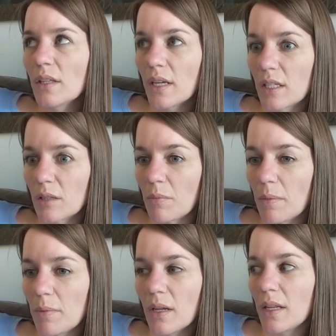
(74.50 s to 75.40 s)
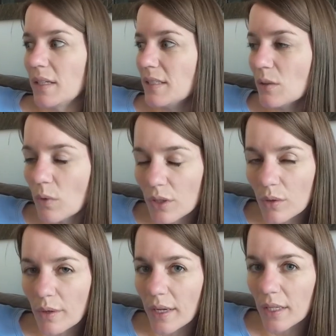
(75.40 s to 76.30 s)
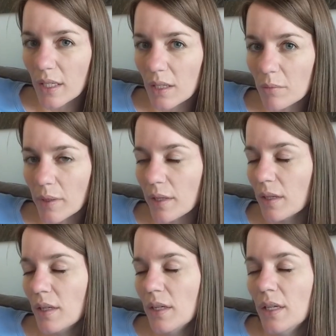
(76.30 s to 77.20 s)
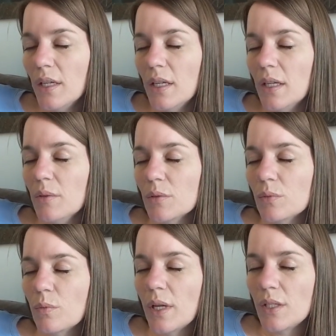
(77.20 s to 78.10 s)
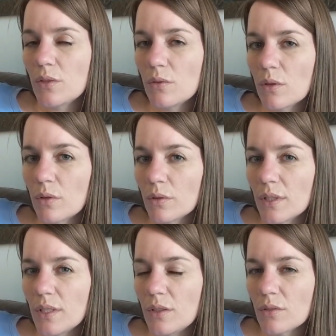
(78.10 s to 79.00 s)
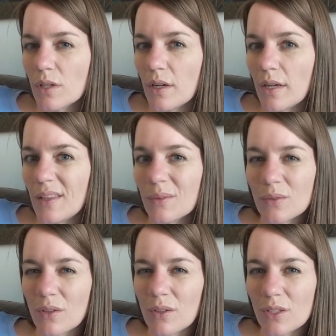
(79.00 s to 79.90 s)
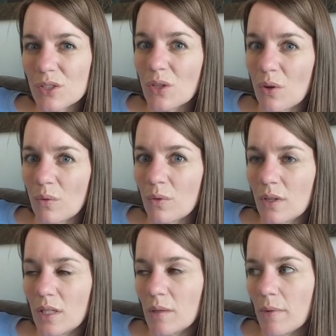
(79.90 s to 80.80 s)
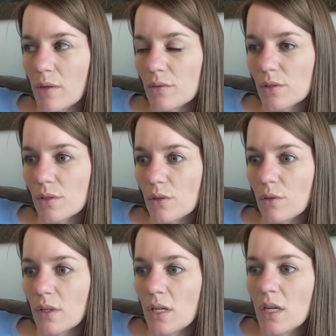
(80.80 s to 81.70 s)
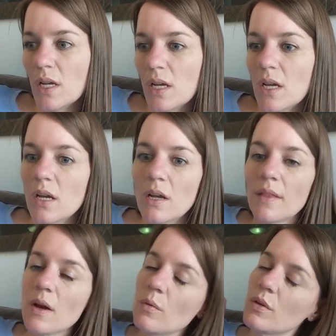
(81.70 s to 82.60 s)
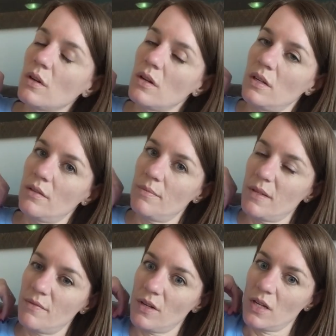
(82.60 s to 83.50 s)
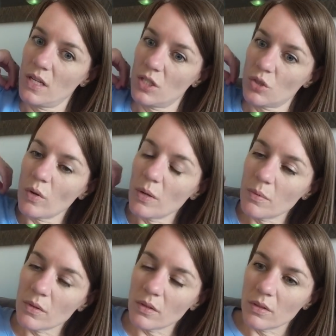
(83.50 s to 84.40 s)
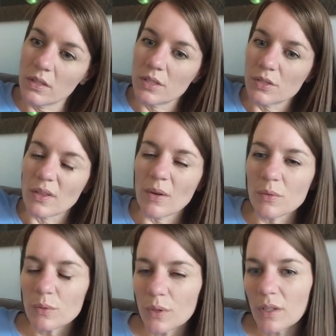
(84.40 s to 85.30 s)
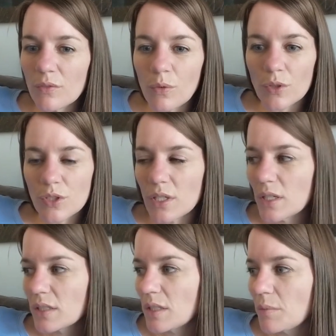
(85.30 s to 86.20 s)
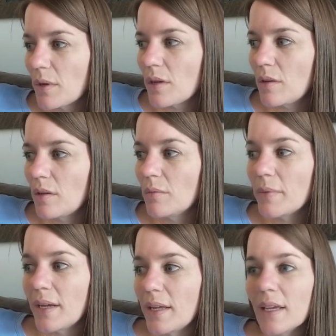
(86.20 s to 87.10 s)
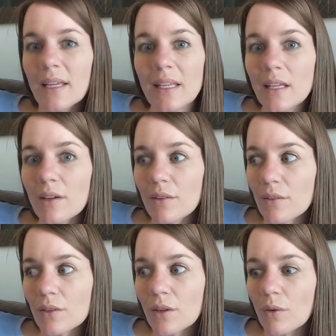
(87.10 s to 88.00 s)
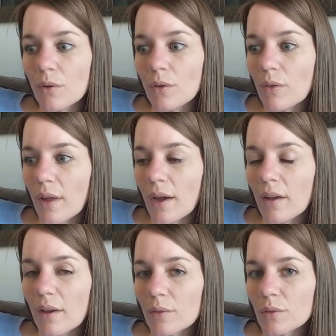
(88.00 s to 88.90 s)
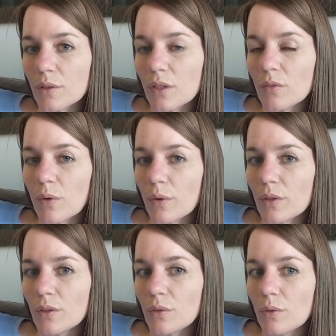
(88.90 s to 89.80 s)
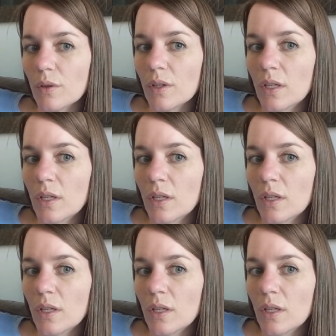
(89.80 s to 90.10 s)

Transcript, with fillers: That kicked my butt. I did want to go hiking, but it was way too cold in Utah, and there was already snow in the mountains, so that would not have been very enjoyable. So that was really unfortunate because I brought all my gear to go do that, and I was looking forward to